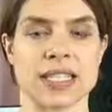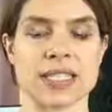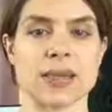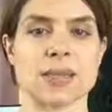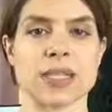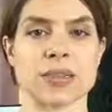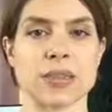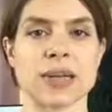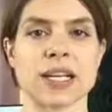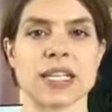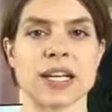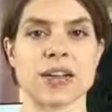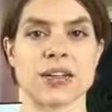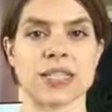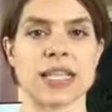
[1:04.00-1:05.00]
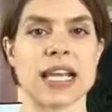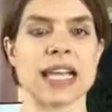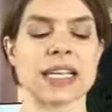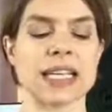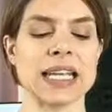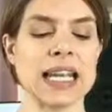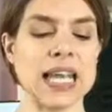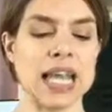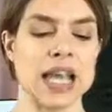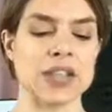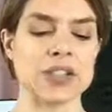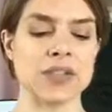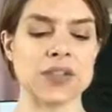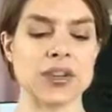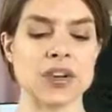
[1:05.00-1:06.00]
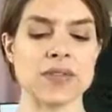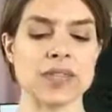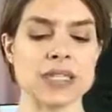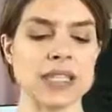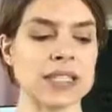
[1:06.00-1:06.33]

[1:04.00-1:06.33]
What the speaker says: system. That's what we need to understand. So the nervous